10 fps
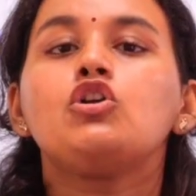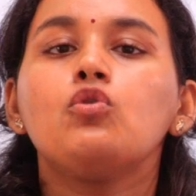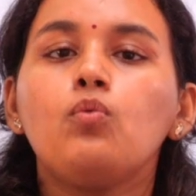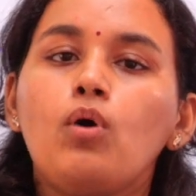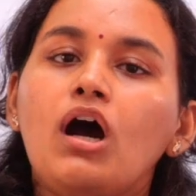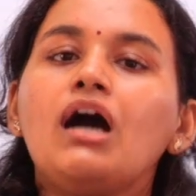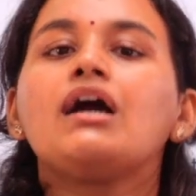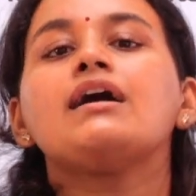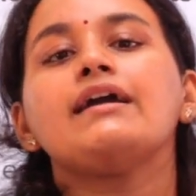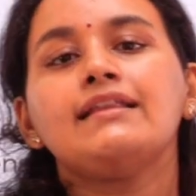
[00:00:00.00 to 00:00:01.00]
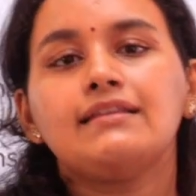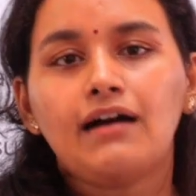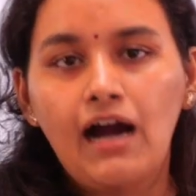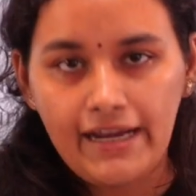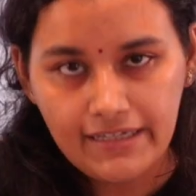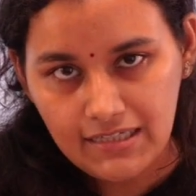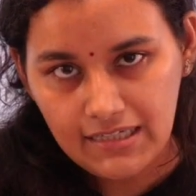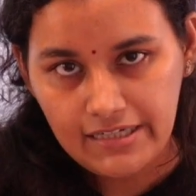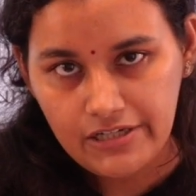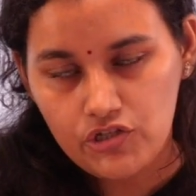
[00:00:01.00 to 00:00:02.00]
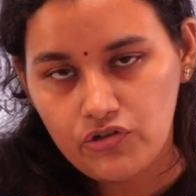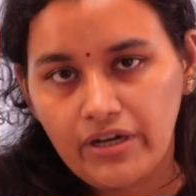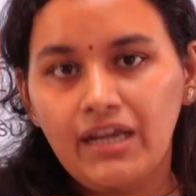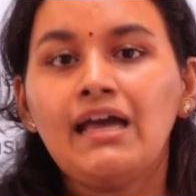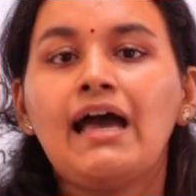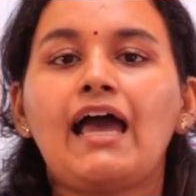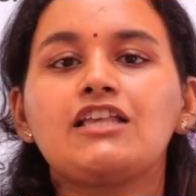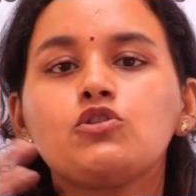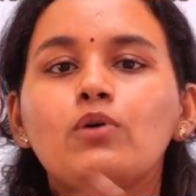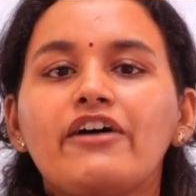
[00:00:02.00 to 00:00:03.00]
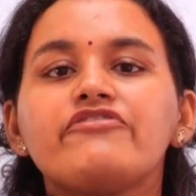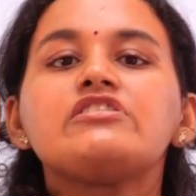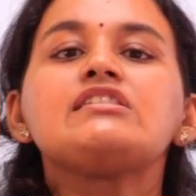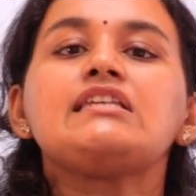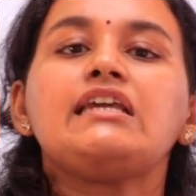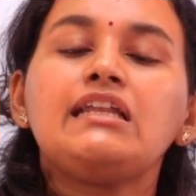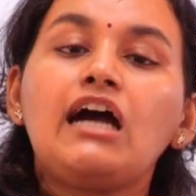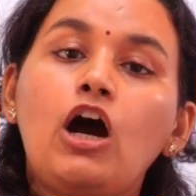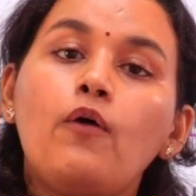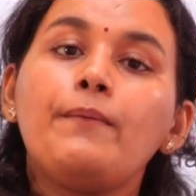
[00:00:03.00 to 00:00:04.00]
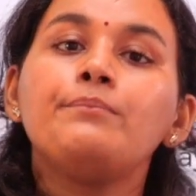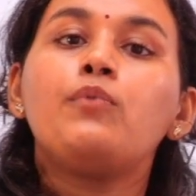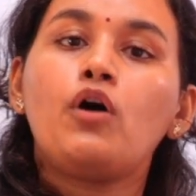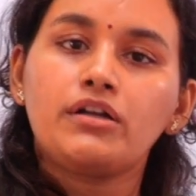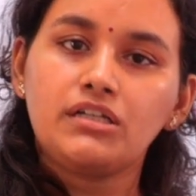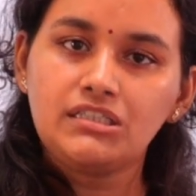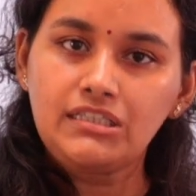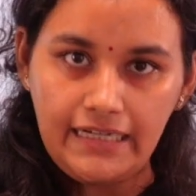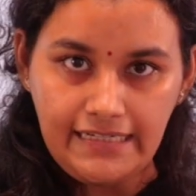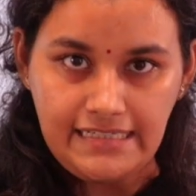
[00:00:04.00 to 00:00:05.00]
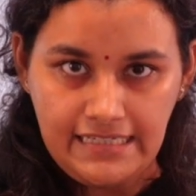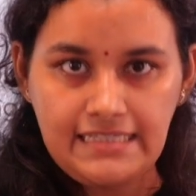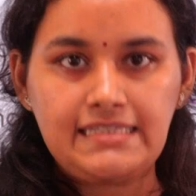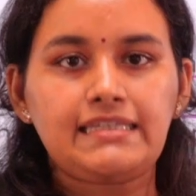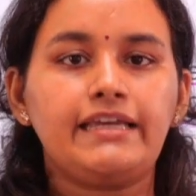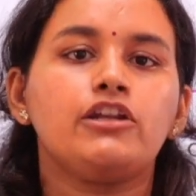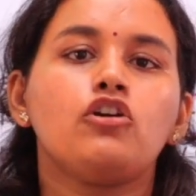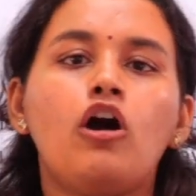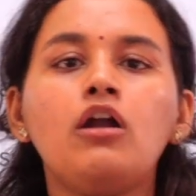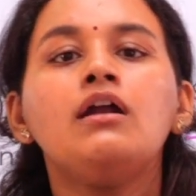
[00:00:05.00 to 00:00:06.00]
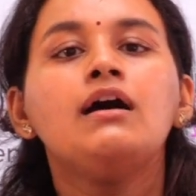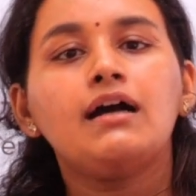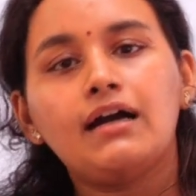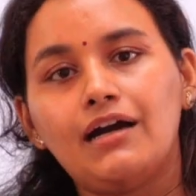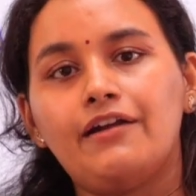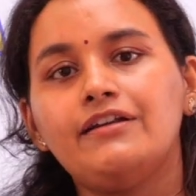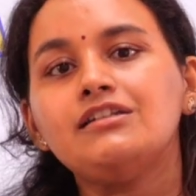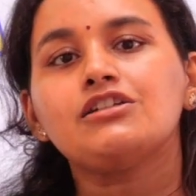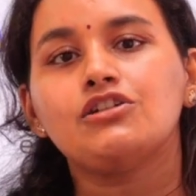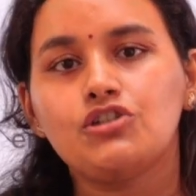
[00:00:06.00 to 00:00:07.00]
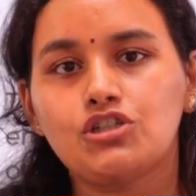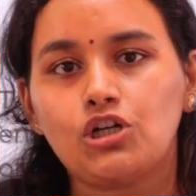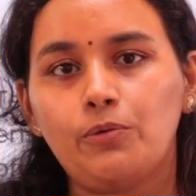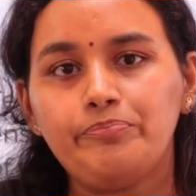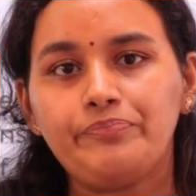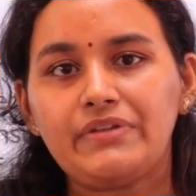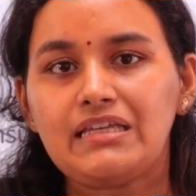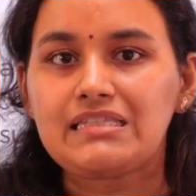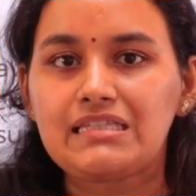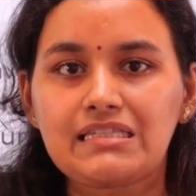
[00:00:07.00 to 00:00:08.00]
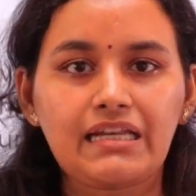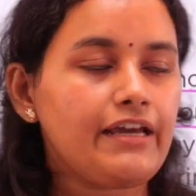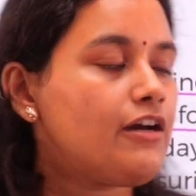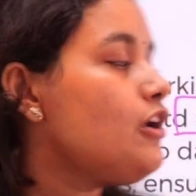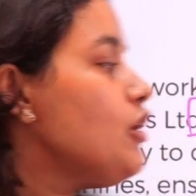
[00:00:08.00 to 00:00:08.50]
to work in the IT industry, as you have seen how important it is in your current job. Is this clear?